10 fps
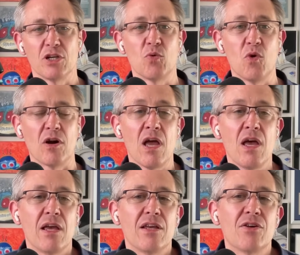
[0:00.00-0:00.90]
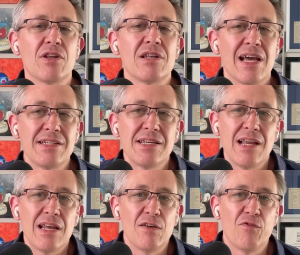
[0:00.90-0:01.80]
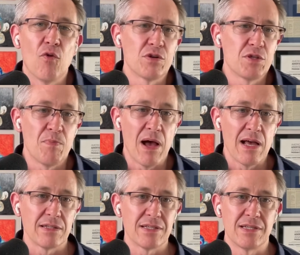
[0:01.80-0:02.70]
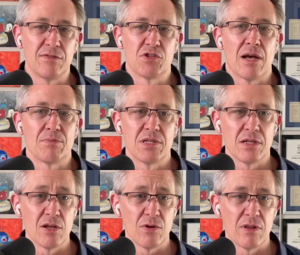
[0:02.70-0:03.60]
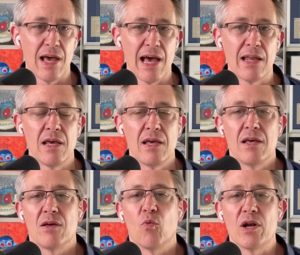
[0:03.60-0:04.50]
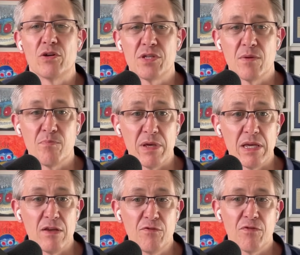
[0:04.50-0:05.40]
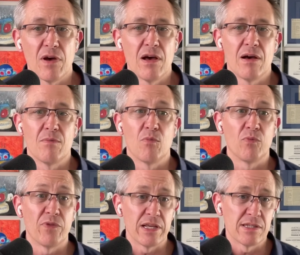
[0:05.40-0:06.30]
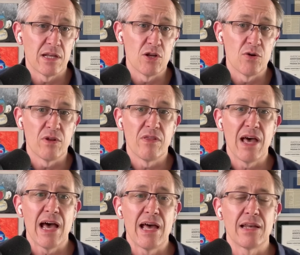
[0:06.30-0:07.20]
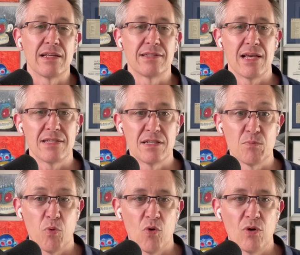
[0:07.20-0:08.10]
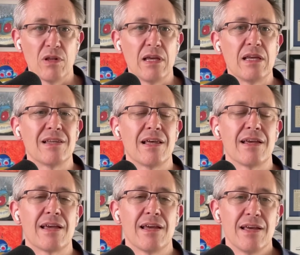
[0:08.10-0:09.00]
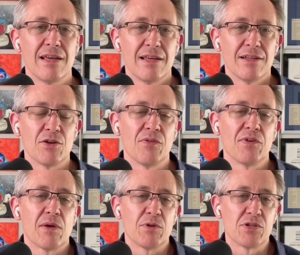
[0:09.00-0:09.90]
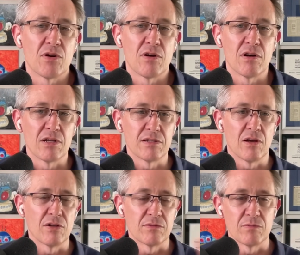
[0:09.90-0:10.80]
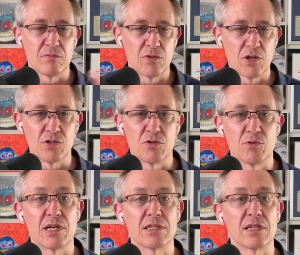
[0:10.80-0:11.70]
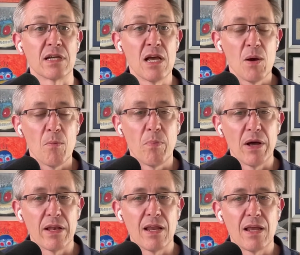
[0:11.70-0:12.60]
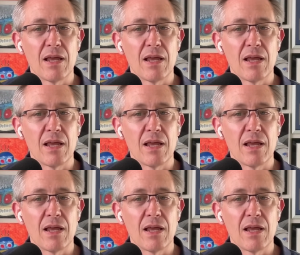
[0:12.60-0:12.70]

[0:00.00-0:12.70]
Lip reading: to work. The 1984 spot, Steve Jobs said no to that. Where's the beef? They said no to that. It tested poorly. Like, don't even get me started on consumer testing. But